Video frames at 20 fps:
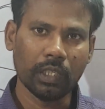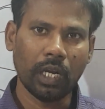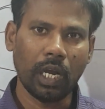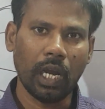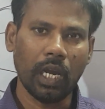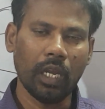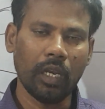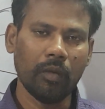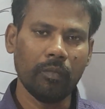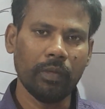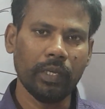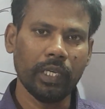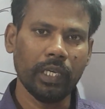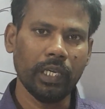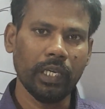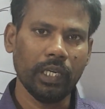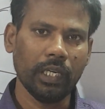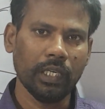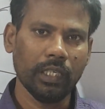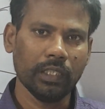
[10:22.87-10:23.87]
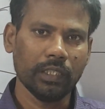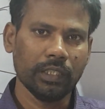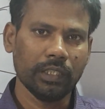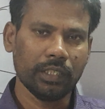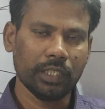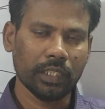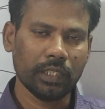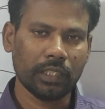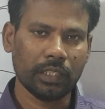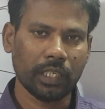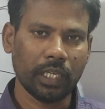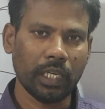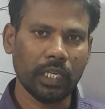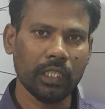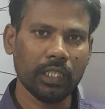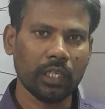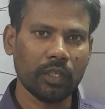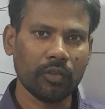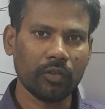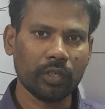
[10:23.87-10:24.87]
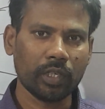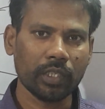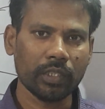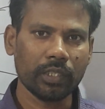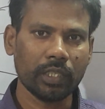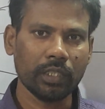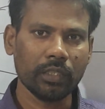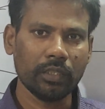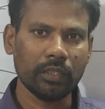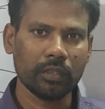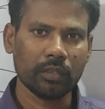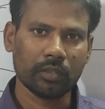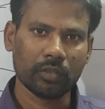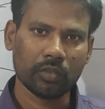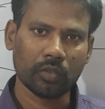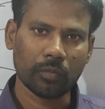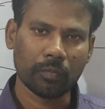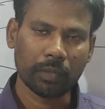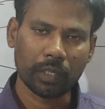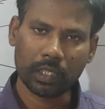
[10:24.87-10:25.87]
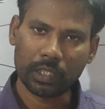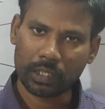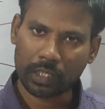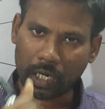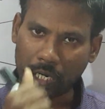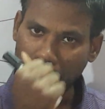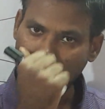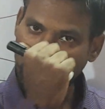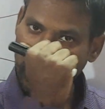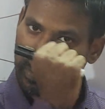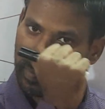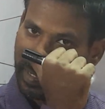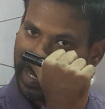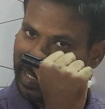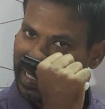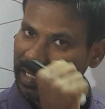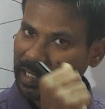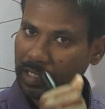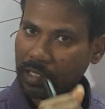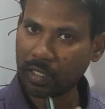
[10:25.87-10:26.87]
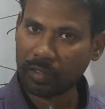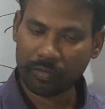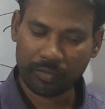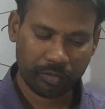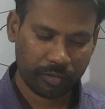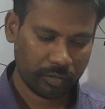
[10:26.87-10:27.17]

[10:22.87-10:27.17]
I will be just saying the notations, so please write down by yourself